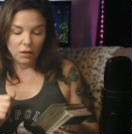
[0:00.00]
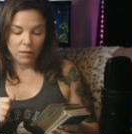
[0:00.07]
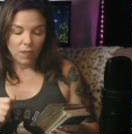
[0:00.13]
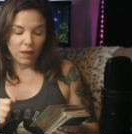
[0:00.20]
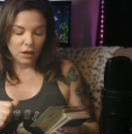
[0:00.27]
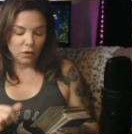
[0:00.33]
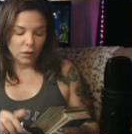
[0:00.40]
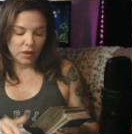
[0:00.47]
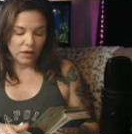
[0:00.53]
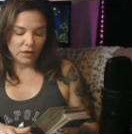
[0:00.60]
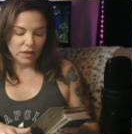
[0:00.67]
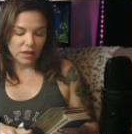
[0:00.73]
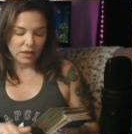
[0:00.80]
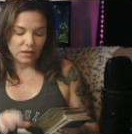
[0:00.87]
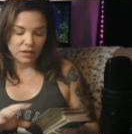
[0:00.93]

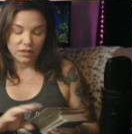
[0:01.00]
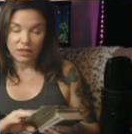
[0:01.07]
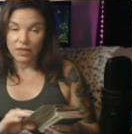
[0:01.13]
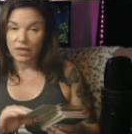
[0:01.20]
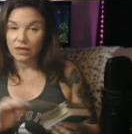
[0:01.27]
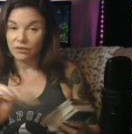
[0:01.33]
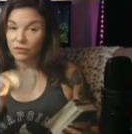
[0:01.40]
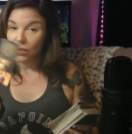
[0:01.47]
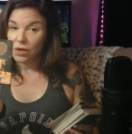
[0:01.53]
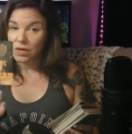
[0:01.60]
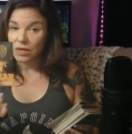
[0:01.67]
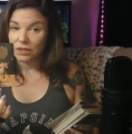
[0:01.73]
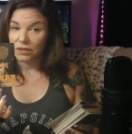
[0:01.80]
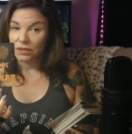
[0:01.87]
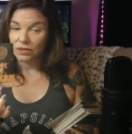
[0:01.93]
Aquarius, Knight of
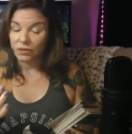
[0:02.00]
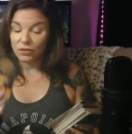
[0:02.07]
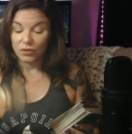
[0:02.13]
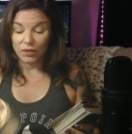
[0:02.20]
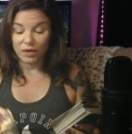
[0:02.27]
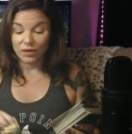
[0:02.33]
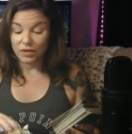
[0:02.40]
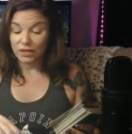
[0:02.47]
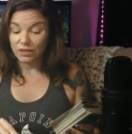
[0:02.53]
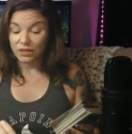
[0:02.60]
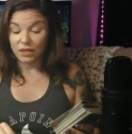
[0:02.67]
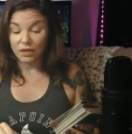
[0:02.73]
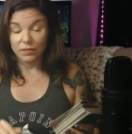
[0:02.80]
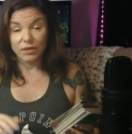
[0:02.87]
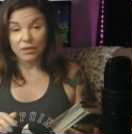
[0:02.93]
Wands. So Aquarius
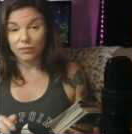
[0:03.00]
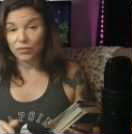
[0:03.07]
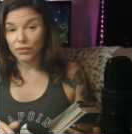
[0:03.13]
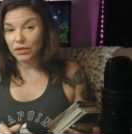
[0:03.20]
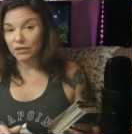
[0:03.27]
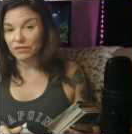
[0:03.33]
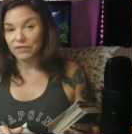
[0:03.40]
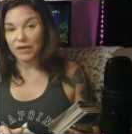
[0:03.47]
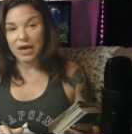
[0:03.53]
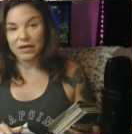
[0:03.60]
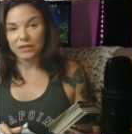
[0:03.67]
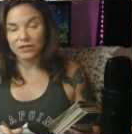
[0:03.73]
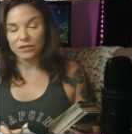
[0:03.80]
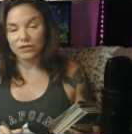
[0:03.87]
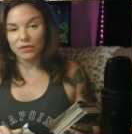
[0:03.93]
coming in pretty
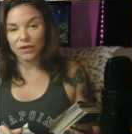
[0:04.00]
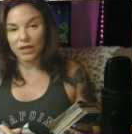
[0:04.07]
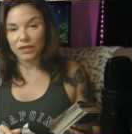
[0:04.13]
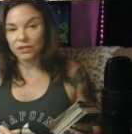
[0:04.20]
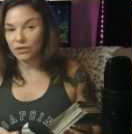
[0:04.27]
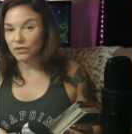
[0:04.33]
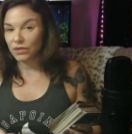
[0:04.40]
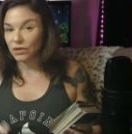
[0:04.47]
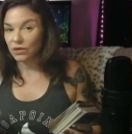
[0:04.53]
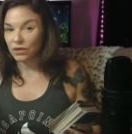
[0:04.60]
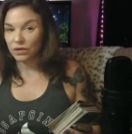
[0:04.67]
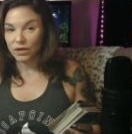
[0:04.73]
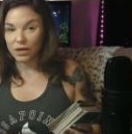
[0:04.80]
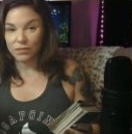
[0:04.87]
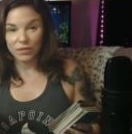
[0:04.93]
fast, all right? So
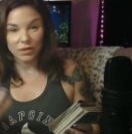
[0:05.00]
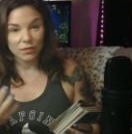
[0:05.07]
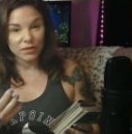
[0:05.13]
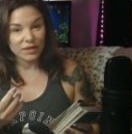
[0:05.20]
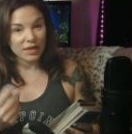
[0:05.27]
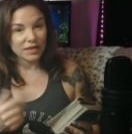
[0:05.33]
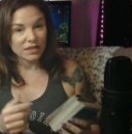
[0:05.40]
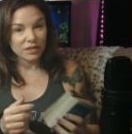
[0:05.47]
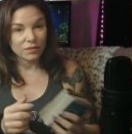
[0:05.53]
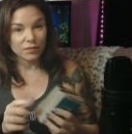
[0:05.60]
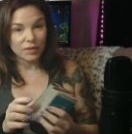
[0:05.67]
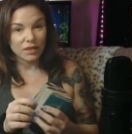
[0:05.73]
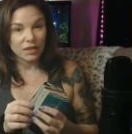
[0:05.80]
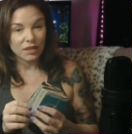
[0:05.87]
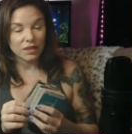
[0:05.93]
they're coming in with that
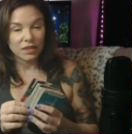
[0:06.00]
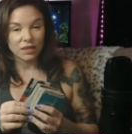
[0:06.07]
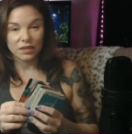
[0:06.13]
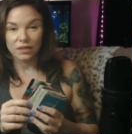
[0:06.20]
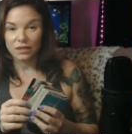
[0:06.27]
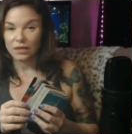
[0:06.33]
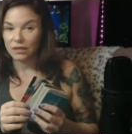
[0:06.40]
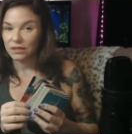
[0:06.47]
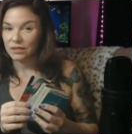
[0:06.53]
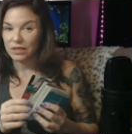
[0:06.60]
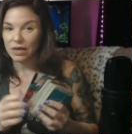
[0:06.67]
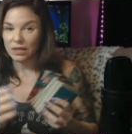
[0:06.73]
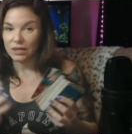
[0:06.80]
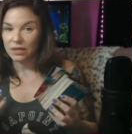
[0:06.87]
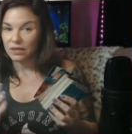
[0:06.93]
Speedy
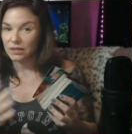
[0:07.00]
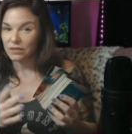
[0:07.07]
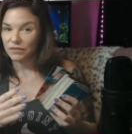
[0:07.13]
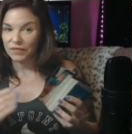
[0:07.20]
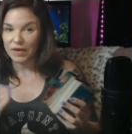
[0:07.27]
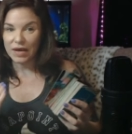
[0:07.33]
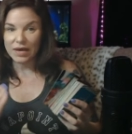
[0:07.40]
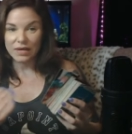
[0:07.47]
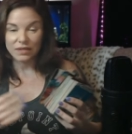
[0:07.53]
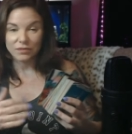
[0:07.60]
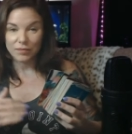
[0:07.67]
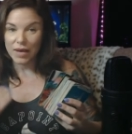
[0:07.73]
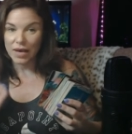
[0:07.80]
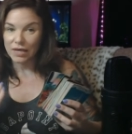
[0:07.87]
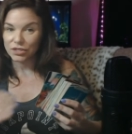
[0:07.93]
Gonzalez,
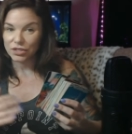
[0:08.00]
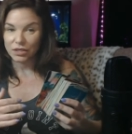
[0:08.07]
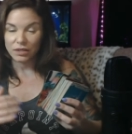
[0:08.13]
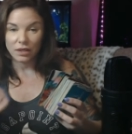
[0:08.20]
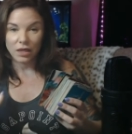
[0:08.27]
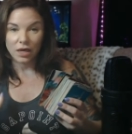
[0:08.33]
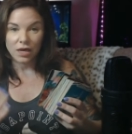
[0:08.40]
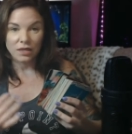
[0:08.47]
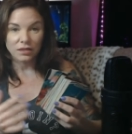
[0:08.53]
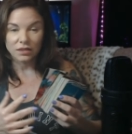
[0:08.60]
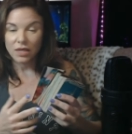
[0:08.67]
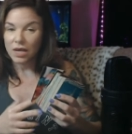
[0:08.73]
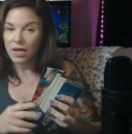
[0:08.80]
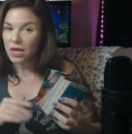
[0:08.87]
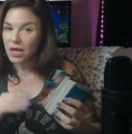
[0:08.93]
fast, passion, lust,
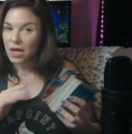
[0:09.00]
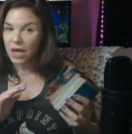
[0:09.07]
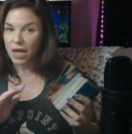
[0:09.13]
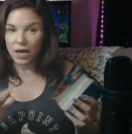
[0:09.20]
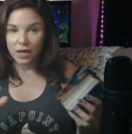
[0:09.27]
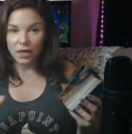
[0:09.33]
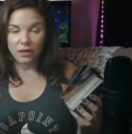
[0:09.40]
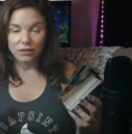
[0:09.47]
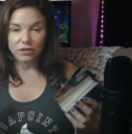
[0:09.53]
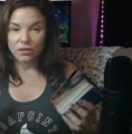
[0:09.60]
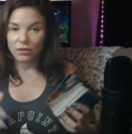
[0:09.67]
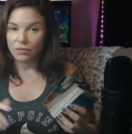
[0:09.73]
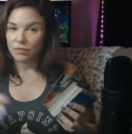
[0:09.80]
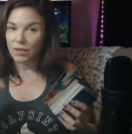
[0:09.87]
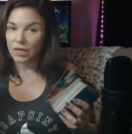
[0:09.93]
and
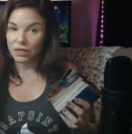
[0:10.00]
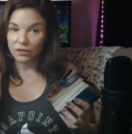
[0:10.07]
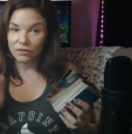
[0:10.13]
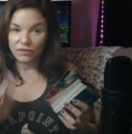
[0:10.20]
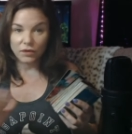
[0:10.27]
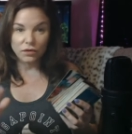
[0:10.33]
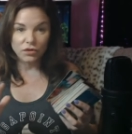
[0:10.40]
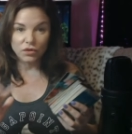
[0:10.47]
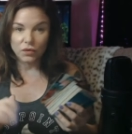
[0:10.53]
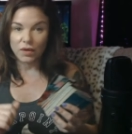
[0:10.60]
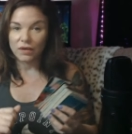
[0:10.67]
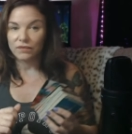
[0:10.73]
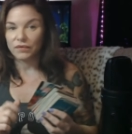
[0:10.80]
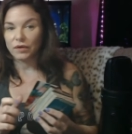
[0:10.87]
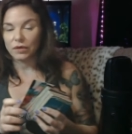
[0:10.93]
it may confuse you
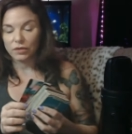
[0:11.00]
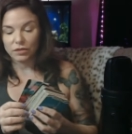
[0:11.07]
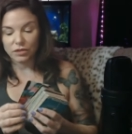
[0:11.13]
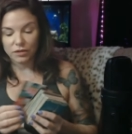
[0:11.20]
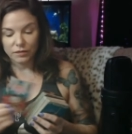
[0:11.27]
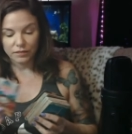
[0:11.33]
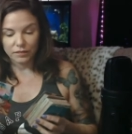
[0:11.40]
at first.